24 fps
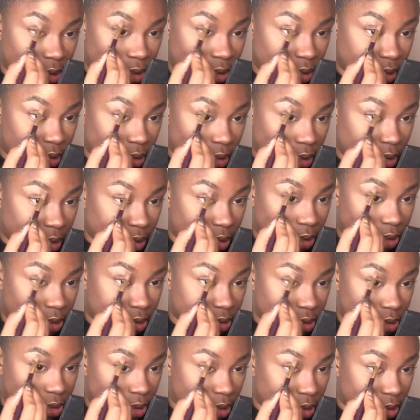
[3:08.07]
look
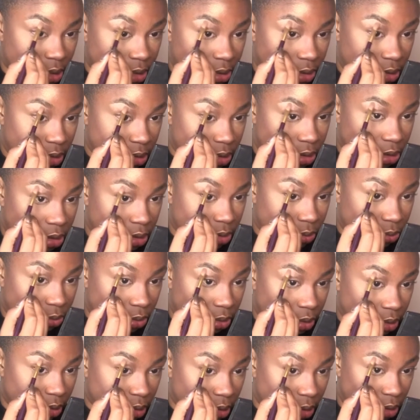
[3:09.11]
nice and just
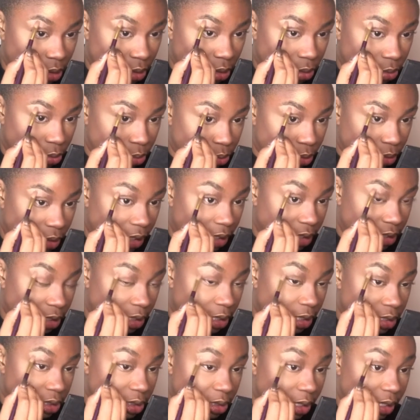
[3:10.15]
really blend
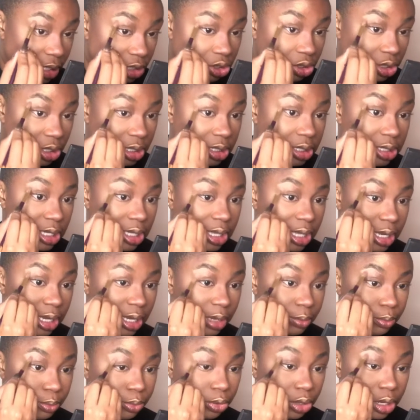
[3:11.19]
it. So as you can see, like
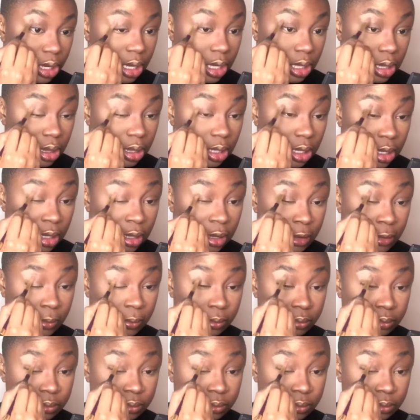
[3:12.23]
I'm bringing the